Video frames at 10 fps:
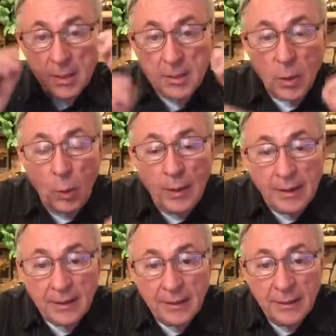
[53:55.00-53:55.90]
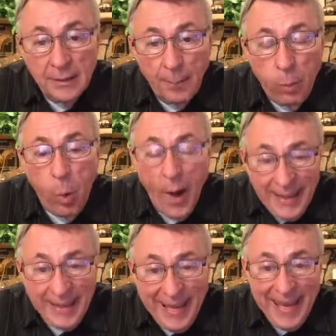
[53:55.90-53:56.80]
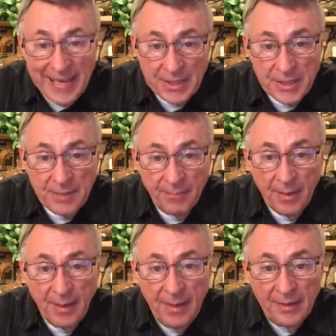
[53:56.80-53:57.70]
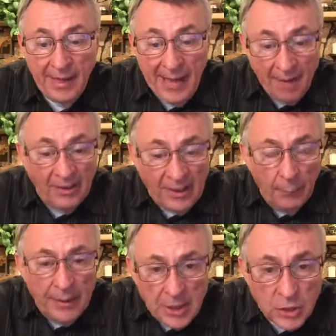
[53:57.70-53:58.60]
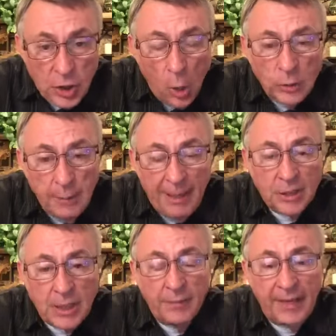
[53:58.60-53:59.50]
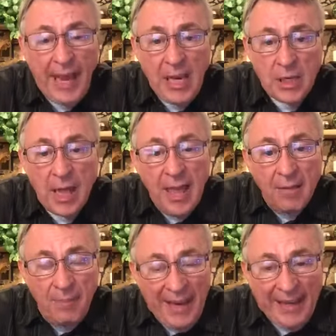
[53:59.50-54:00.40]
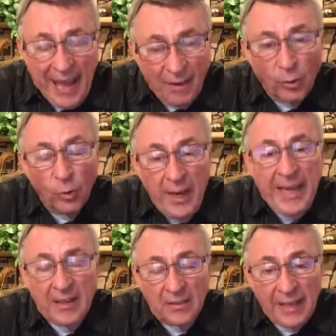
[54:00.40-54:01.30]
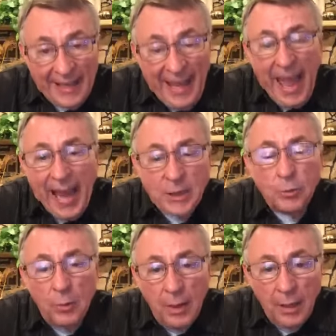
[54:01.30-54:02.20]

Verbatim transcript: So the point is that everything we just told you about justification being a real and actual